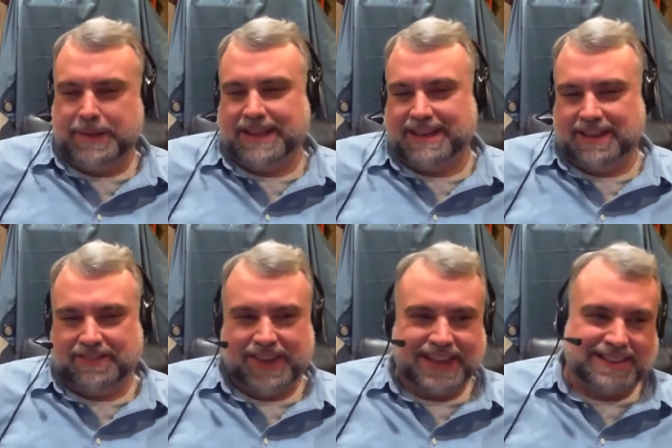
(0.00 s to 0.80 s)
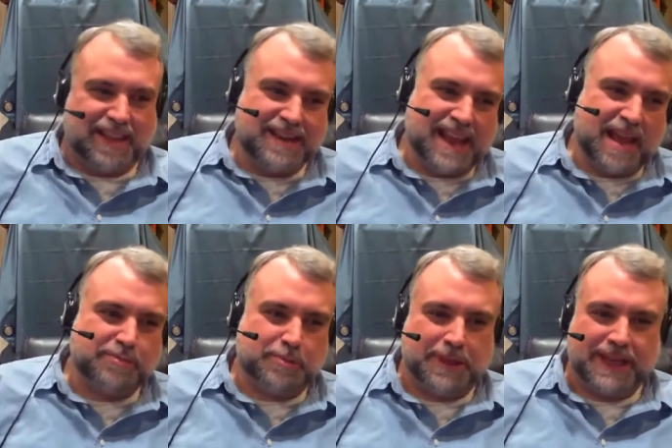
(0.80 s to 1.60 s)
mean, if he had Glenn
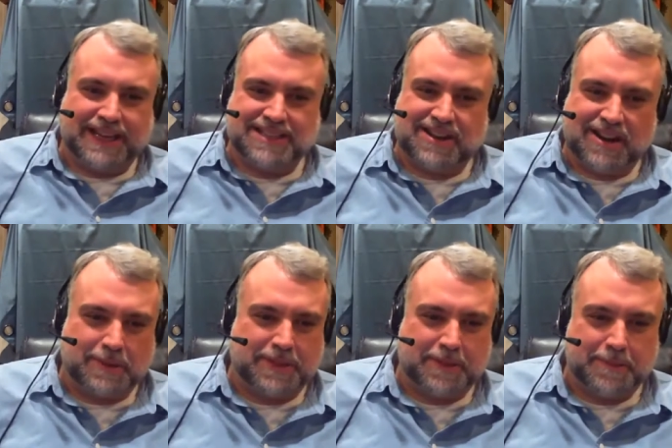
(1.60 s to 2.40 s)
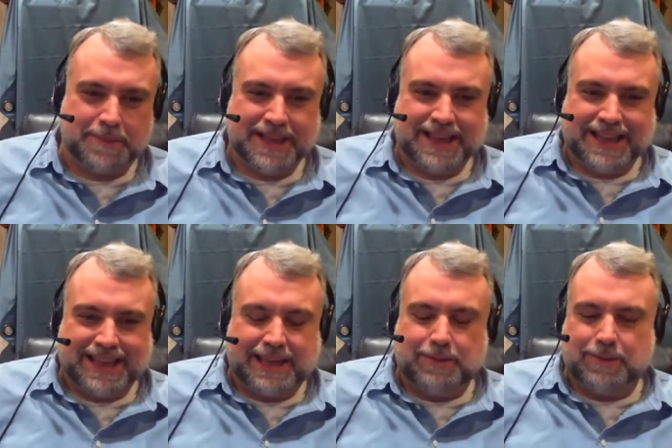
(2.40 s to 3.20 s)
Campbell playing guitar with him,
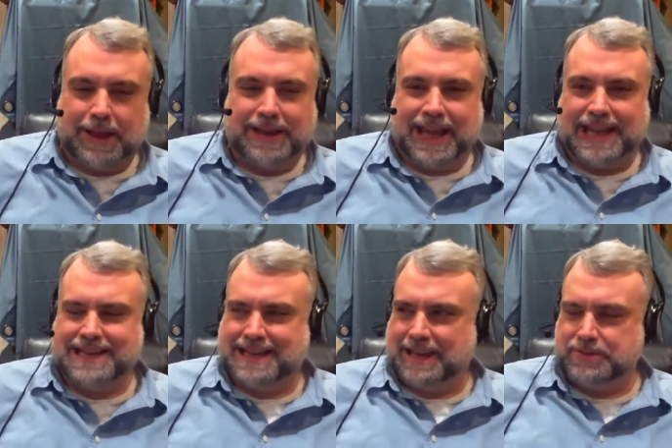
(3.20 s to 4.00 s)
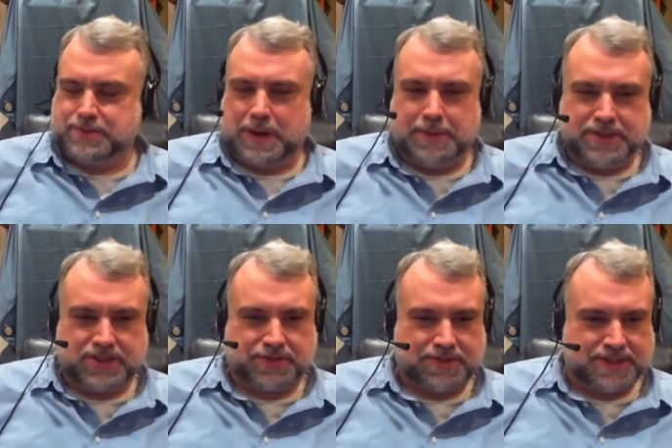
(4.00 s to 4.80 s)
and it was probably
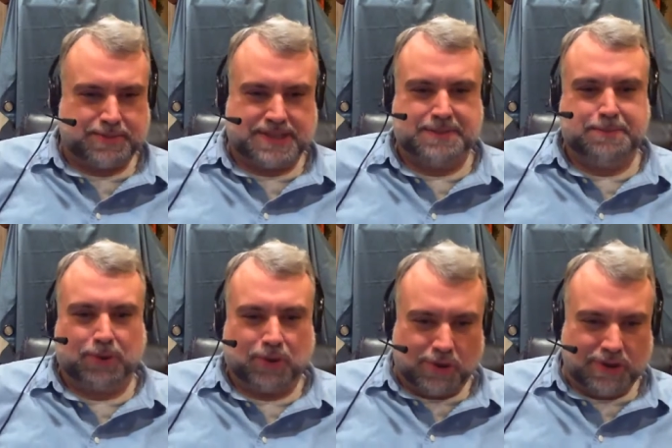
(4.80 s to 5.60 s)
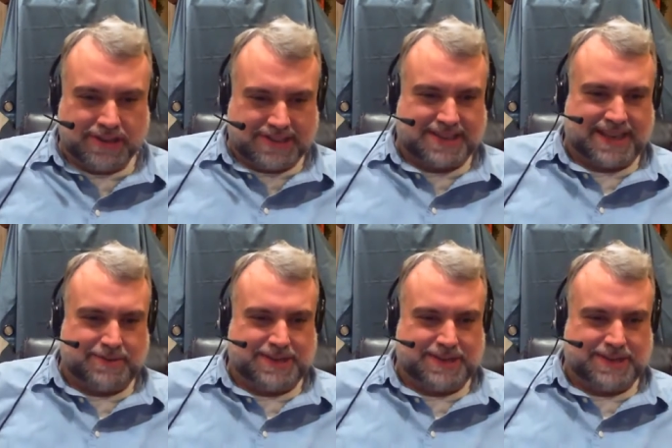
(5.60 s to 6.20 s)
just for some simple chords that he